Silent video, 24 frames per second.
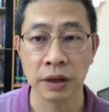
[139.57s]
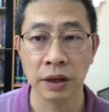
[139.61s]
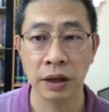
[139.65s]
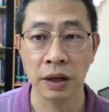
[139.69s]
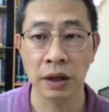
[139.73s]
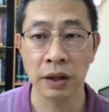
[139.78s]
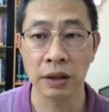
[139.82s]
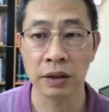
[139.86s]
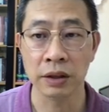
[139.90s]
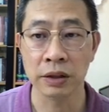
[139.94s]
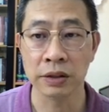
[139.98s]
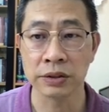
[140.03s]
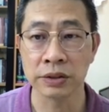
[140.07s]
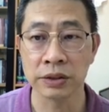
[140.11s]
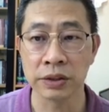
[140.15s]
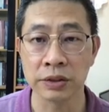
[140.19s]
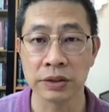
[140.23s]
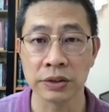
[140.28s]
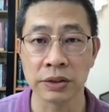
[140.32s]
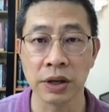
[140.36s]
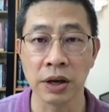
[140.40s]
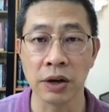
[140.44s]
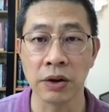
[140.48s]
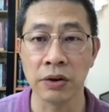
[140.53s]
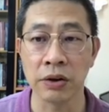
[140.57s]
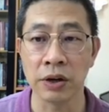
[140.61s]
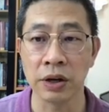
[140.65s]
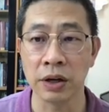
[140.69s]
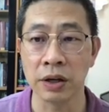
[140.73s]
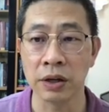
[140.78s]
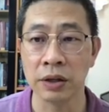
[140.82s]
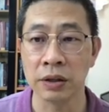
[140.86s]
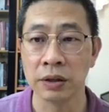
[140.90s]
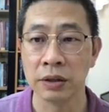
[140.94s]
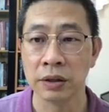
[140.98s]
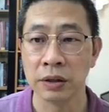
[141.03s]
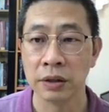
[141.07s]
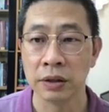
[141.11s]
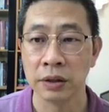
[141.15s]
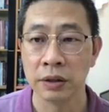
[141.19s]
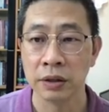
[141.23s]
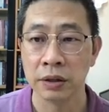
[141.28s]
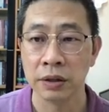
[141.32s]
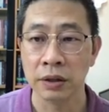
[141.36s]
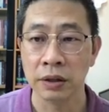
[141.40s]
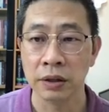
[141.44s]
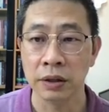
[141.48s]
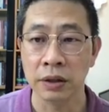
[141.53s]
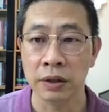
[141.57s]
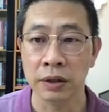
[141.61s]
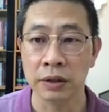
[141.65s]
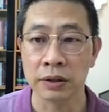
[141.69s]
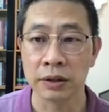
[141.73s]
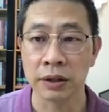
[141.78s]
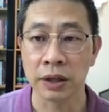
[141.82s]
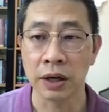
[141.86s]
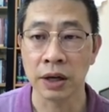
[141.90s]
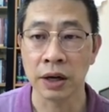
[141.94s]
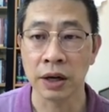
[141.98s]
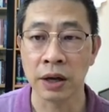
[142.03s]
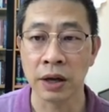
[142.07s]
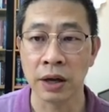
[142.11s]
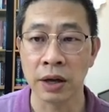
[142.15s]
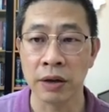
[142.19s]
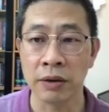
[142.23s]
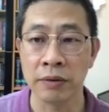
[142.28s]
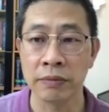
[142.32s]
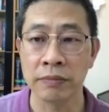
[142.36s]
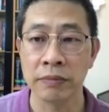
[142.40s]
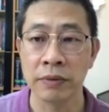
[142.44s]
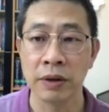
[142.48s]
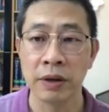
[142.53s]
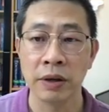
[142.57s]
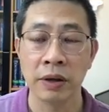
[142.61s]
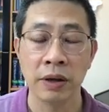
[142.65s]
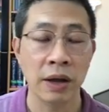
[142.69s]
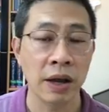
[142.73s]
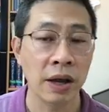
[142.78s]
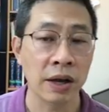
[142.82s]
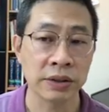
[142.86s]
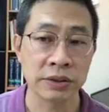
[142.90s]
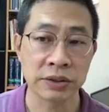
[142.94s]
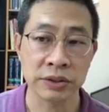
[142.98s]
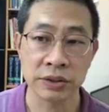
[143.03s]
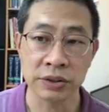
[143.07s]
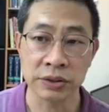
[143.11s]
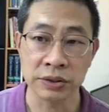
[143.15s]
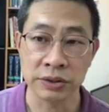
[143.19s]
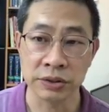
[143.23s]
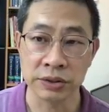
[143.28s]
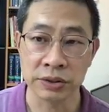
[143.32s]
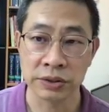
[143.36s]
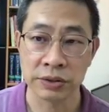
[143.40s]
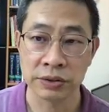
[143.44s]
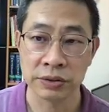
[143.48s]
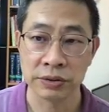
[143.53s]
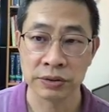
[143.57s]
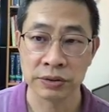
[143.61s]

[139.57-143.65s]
And this is our uh, time axis.